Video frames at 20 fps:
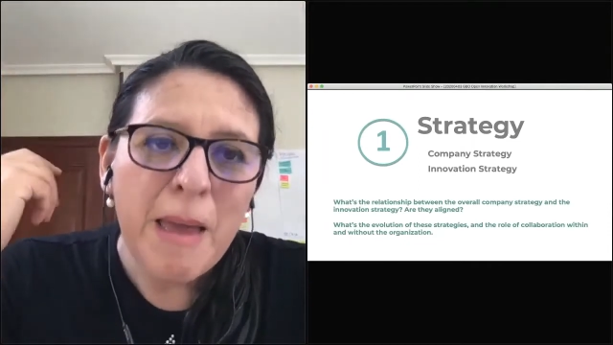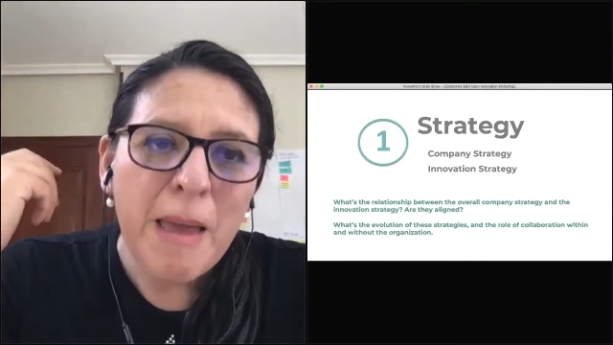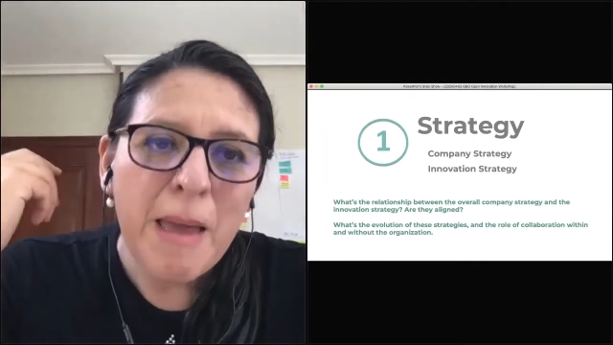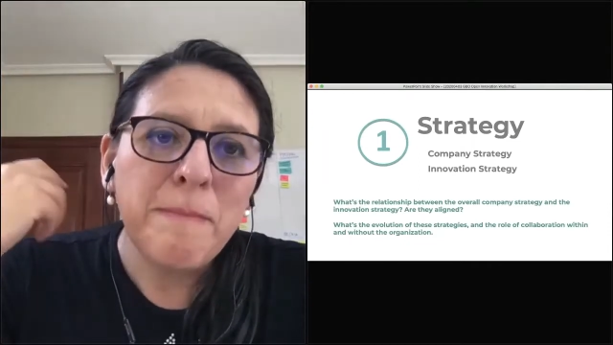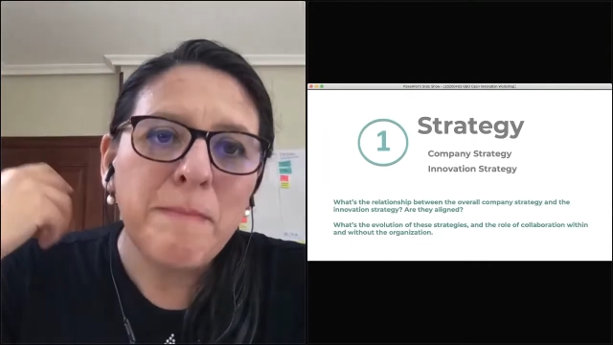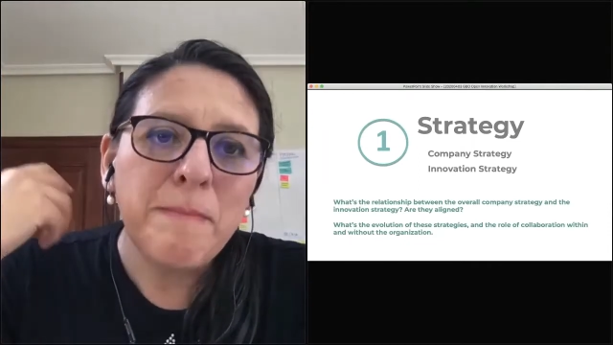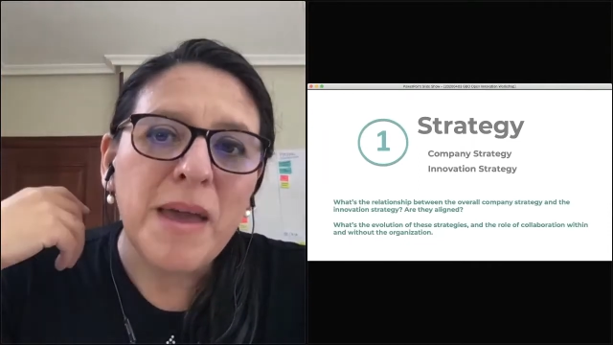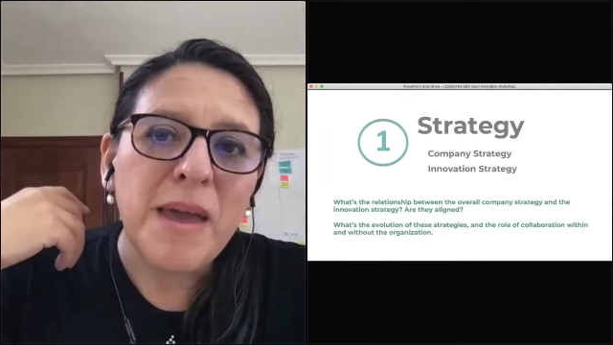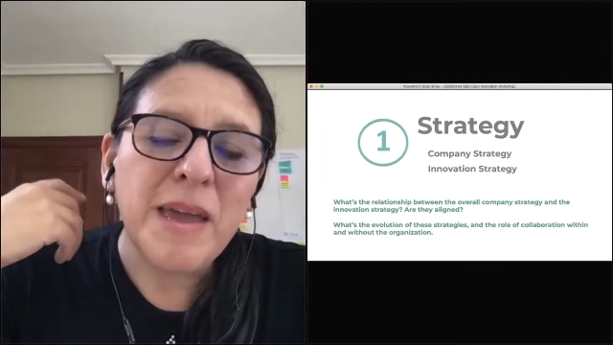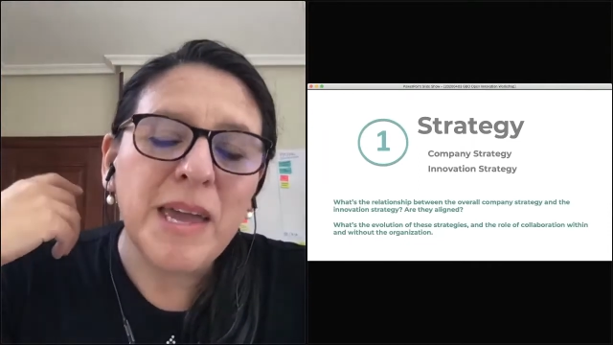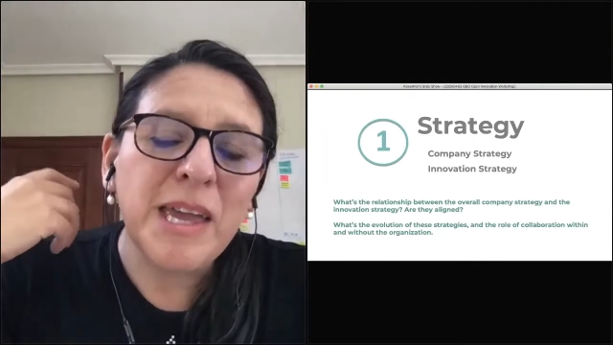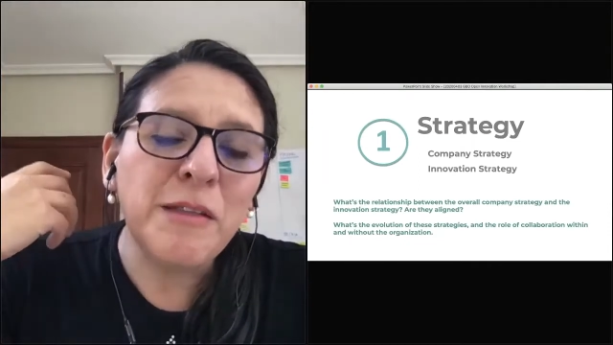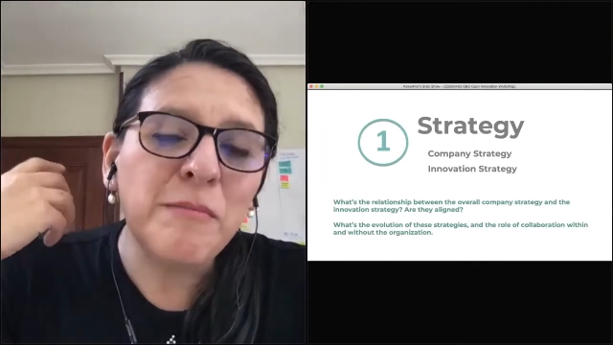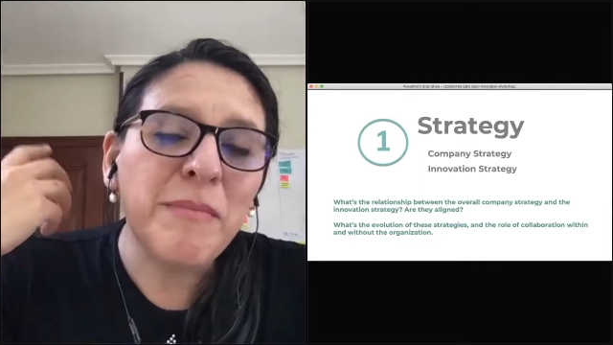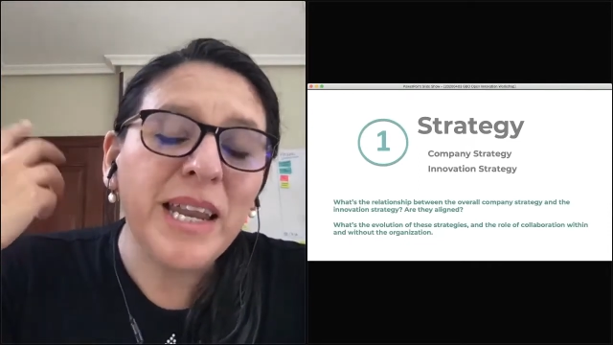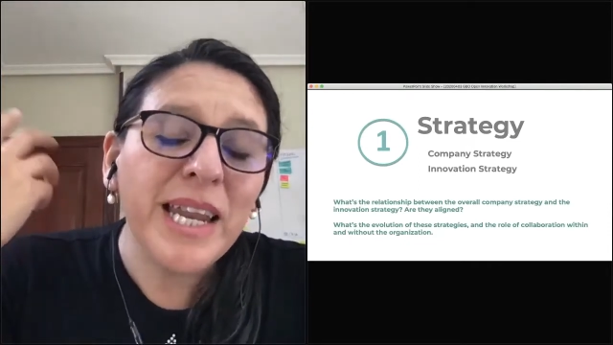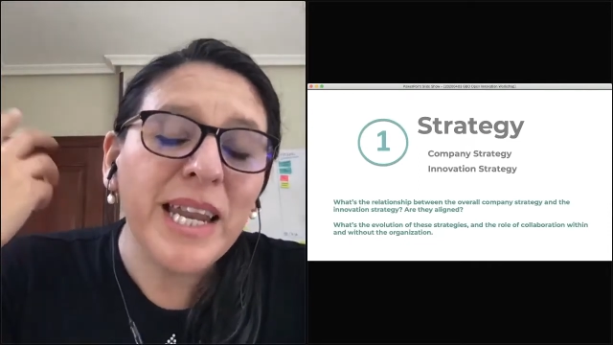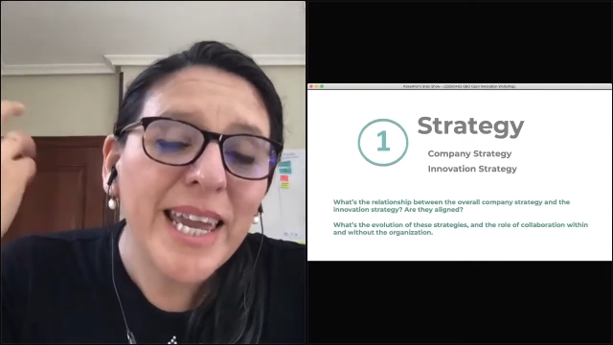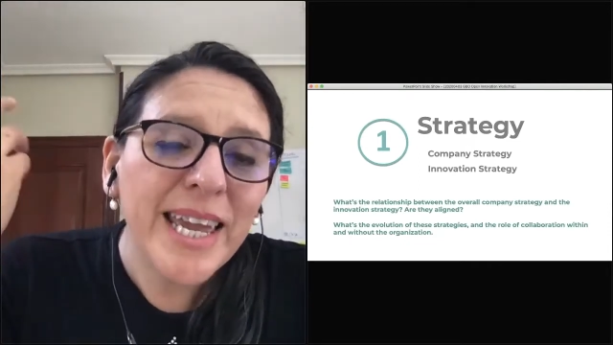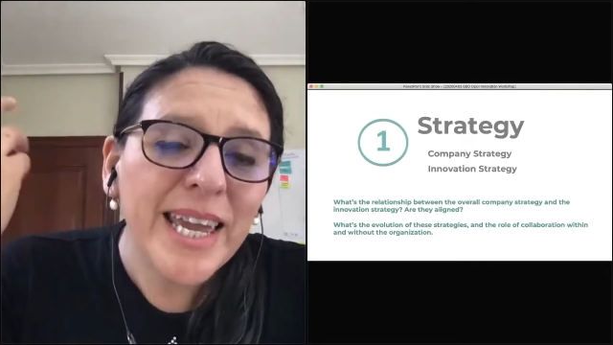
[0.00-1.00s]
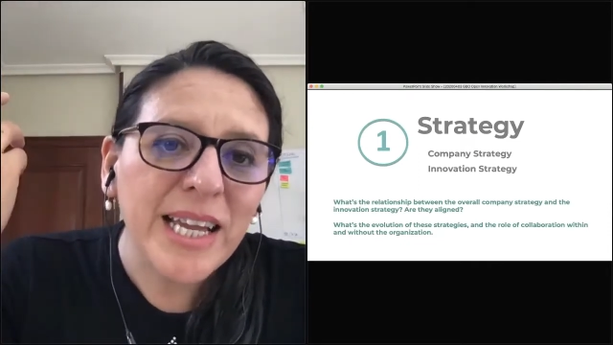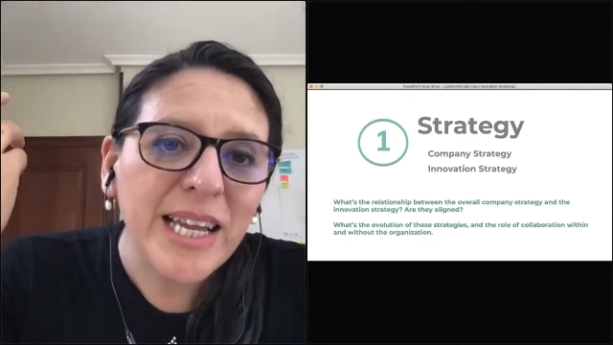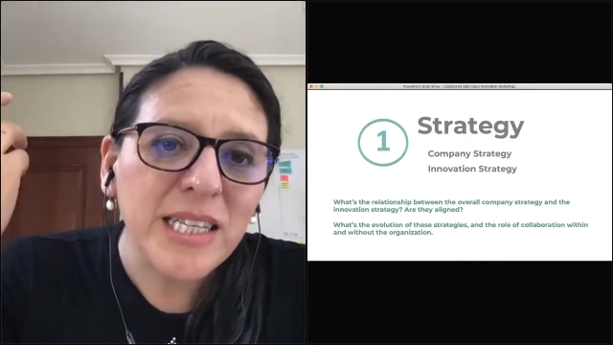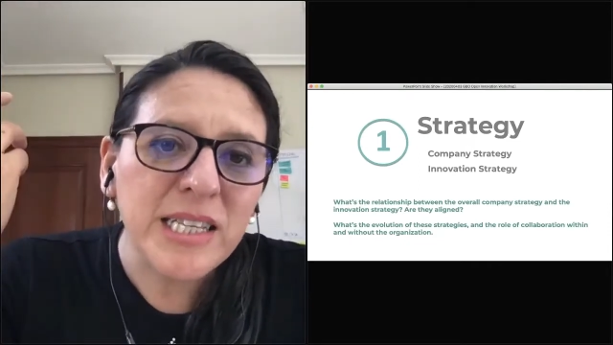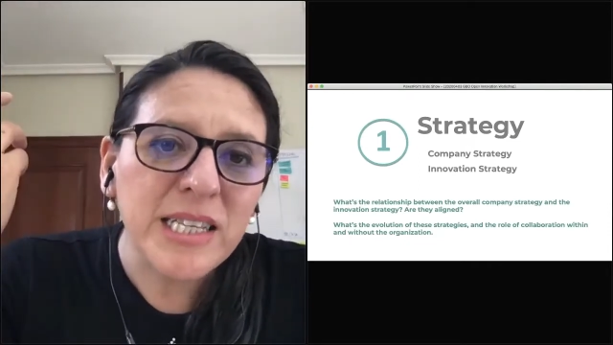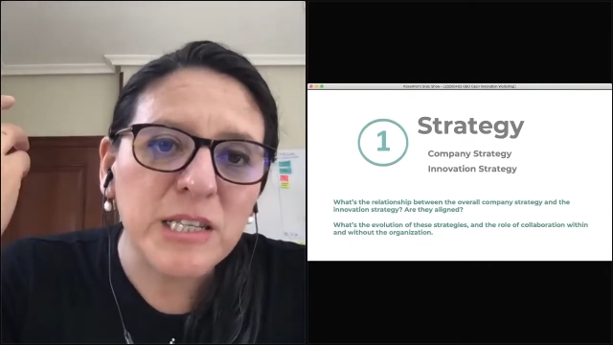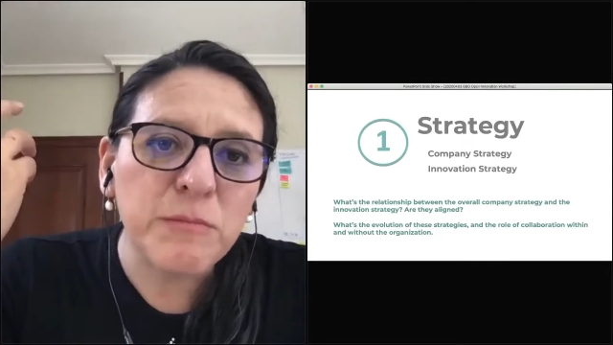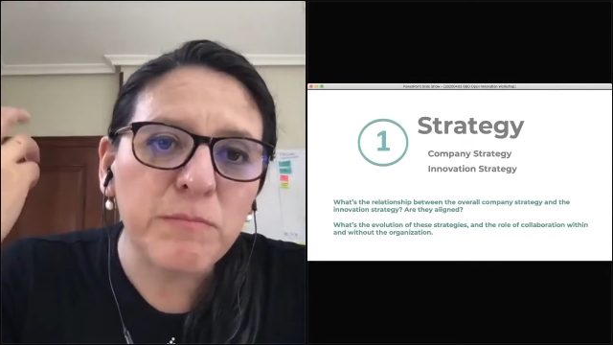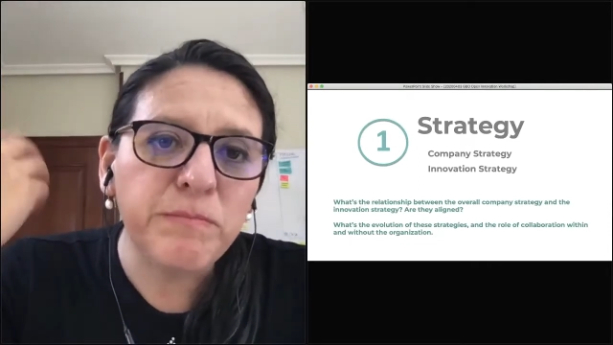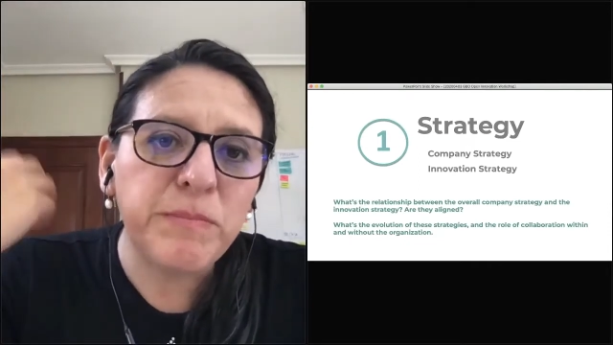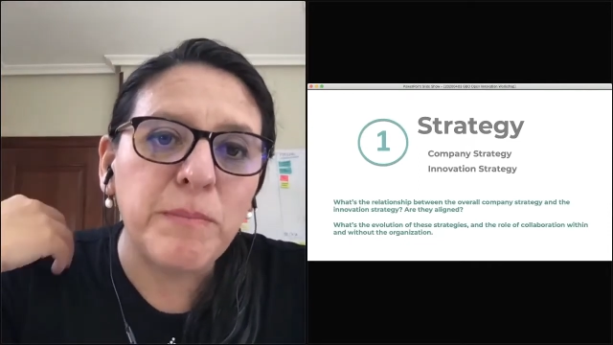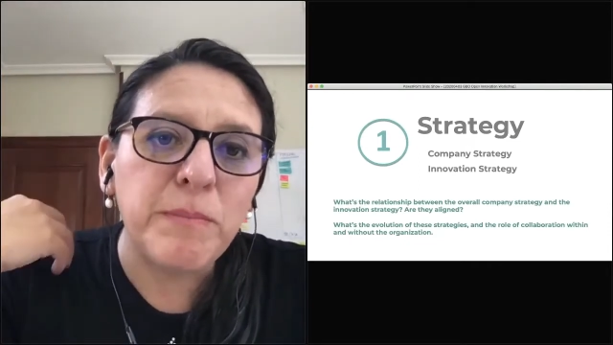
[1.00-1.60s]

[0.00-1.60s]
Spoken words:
In many cases,